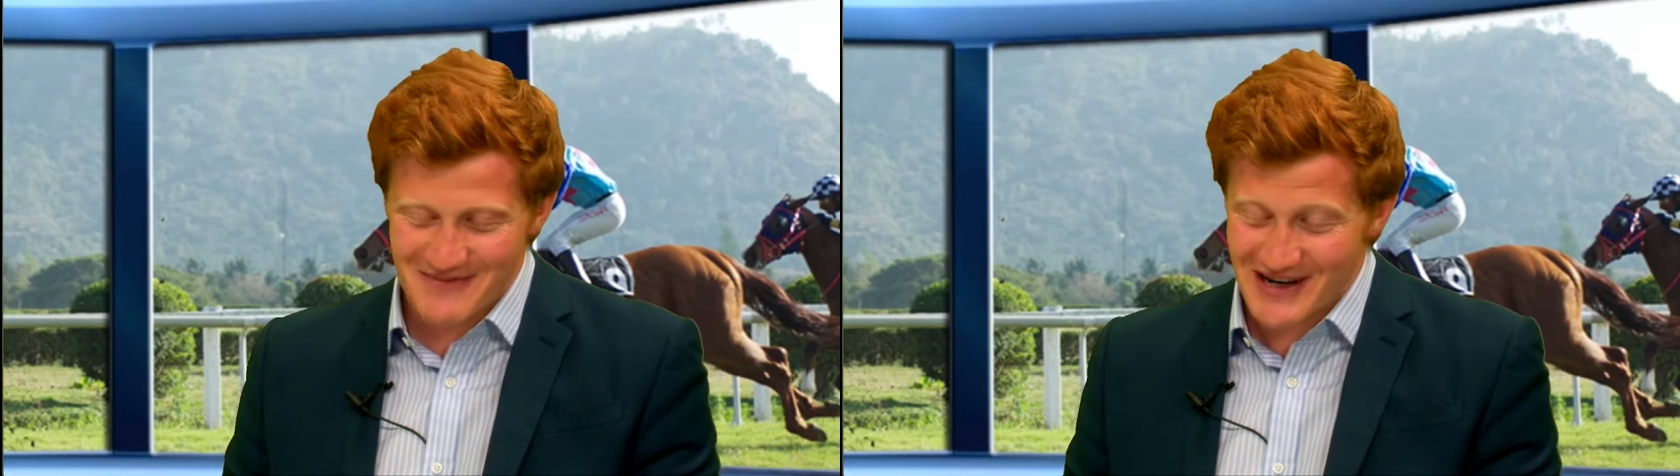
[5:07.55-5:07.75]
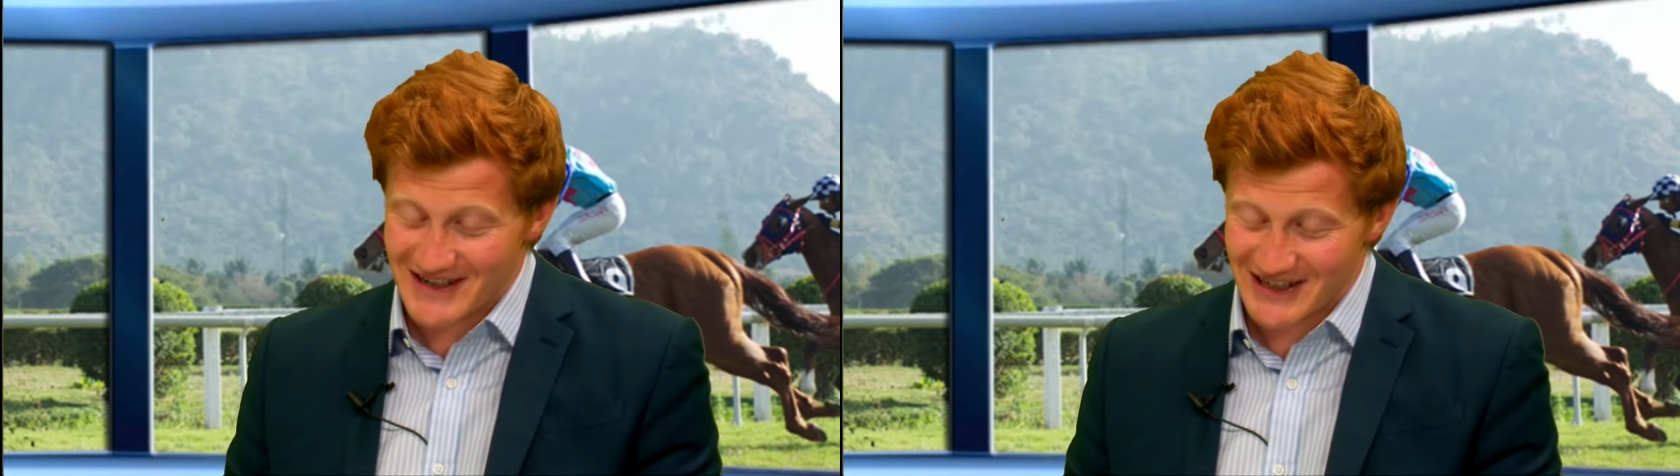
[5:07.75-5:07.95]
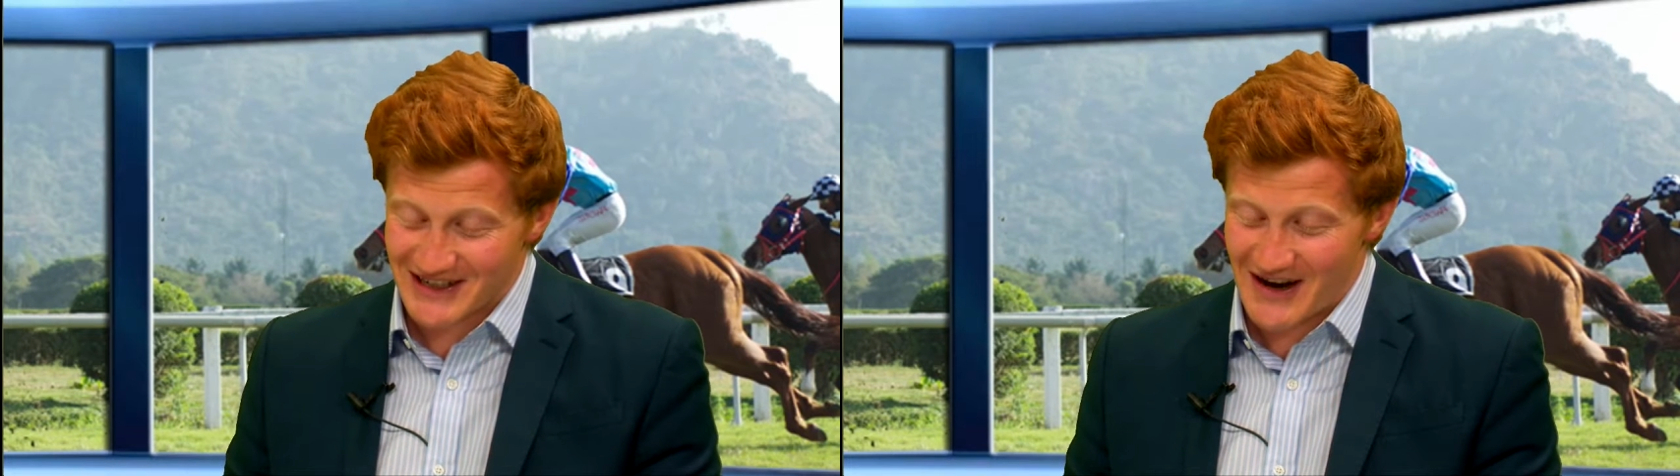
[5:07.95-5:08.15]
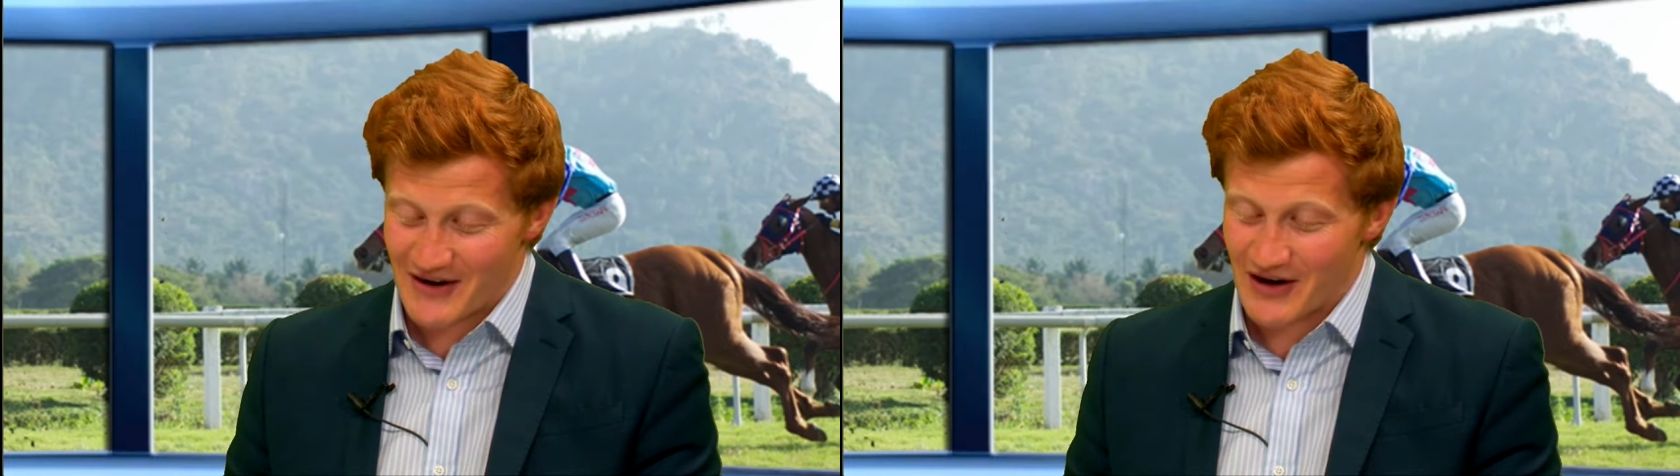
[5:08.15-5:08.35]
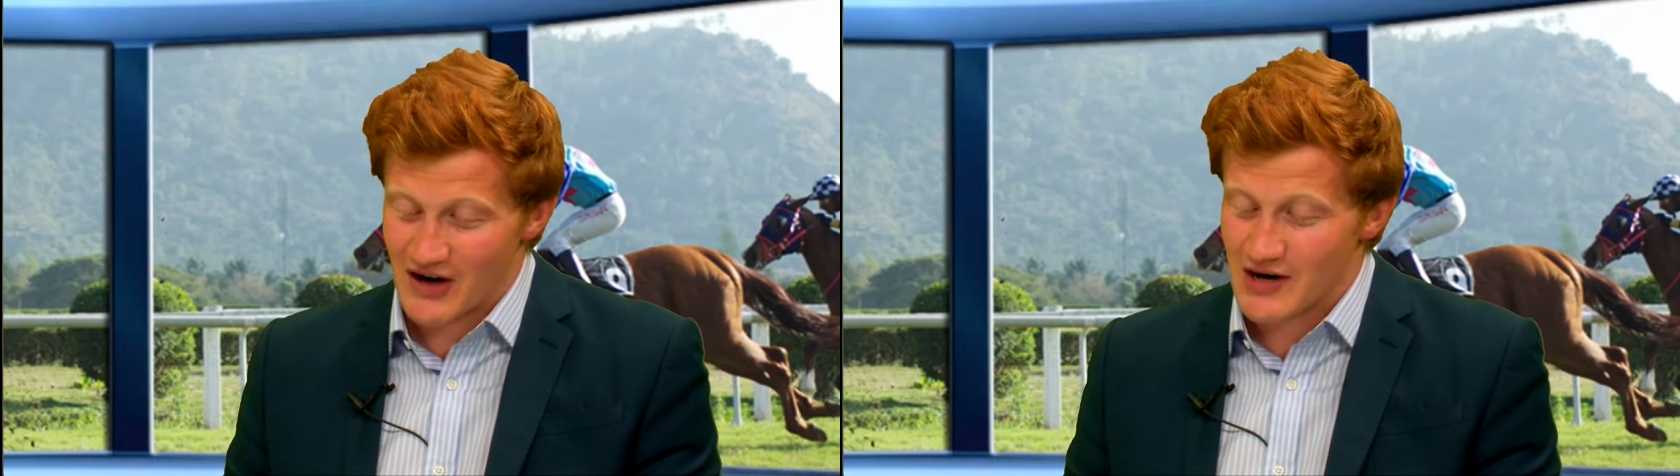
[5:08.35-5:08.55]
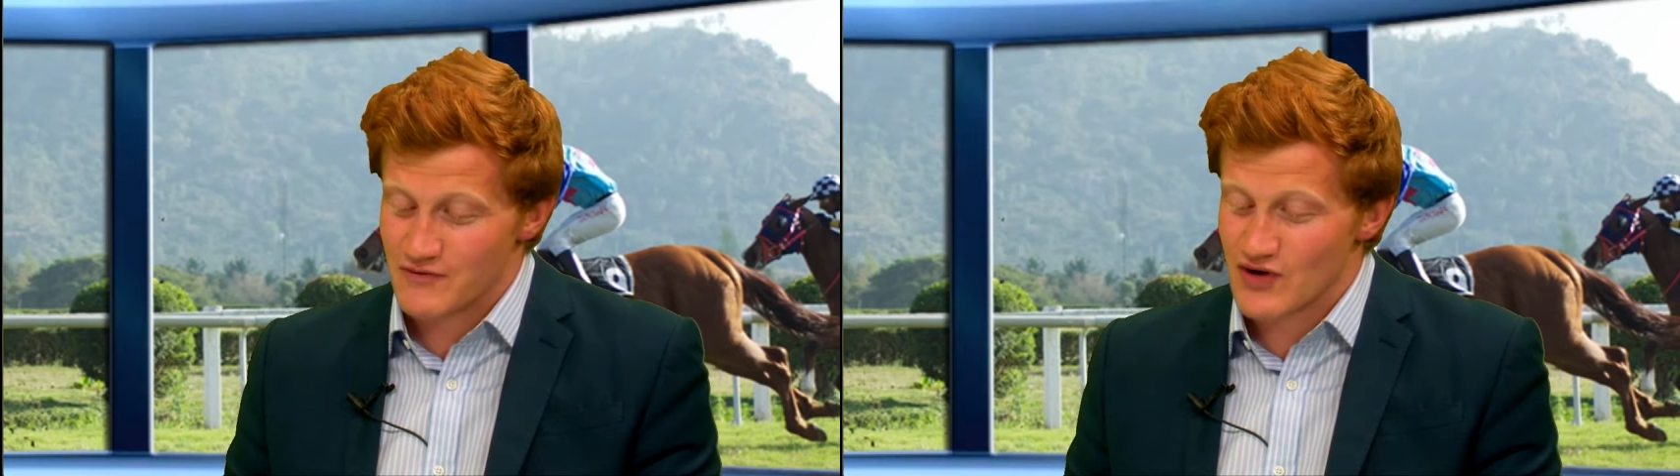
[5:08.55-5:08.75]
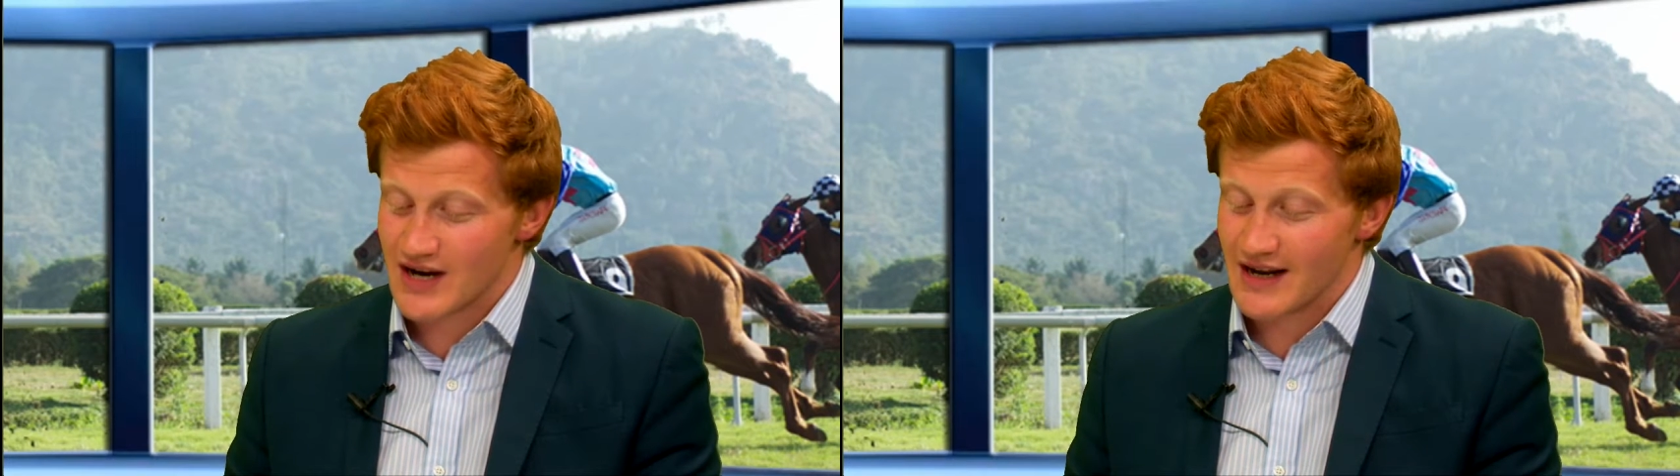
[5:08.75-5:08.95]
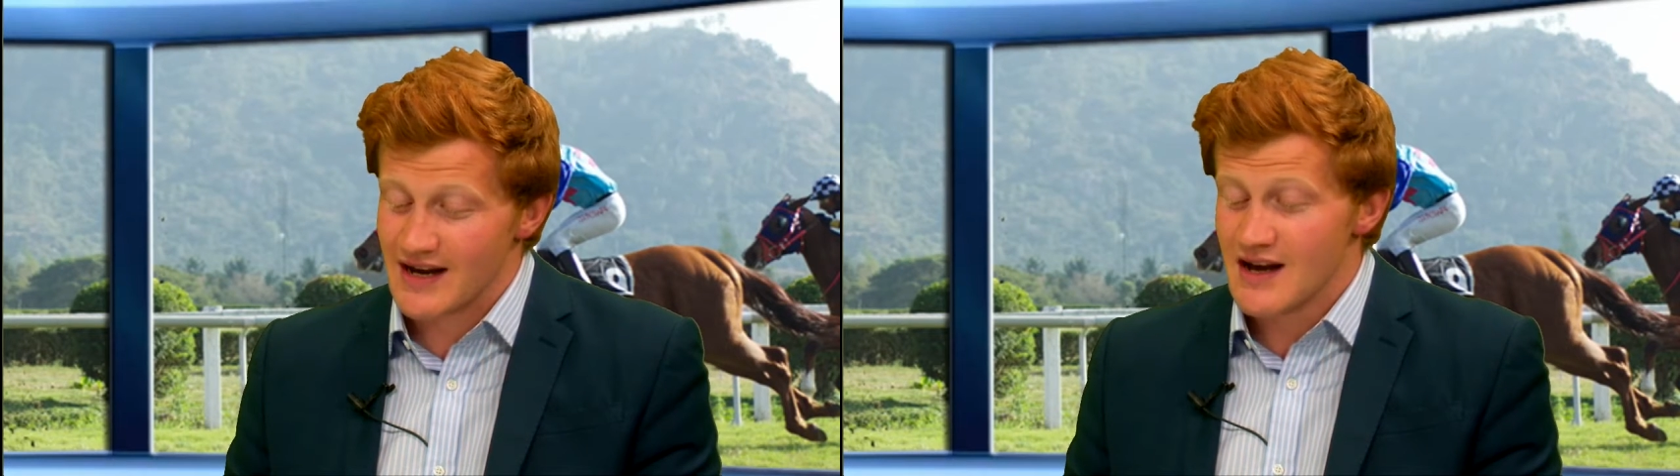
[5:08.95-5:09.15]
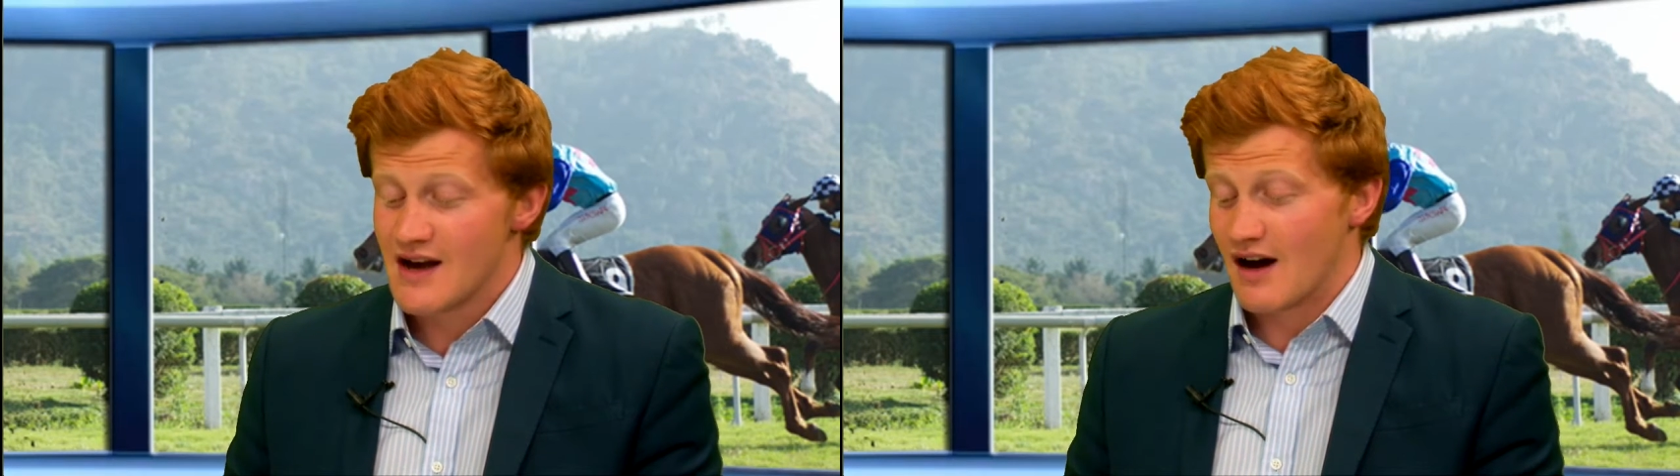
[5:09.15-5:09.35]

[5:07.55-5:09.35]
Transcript: Brilliant to stay on her line, really.